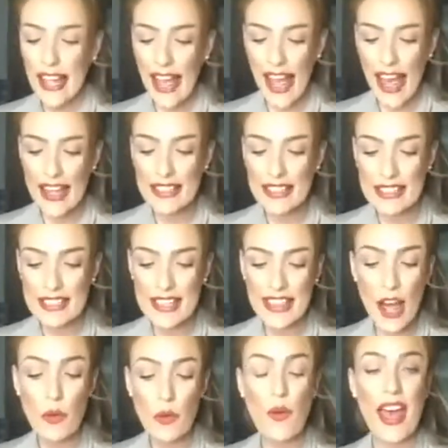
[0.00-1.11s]
and
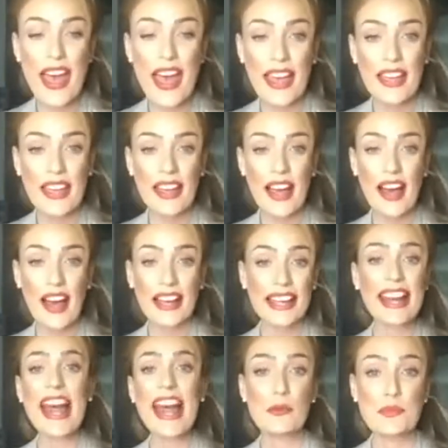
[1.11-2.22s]
that way I can
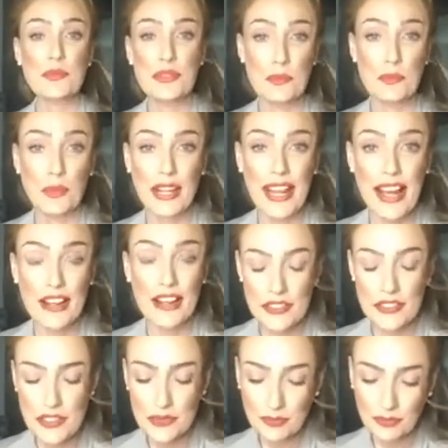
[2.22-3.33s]
help somebody else.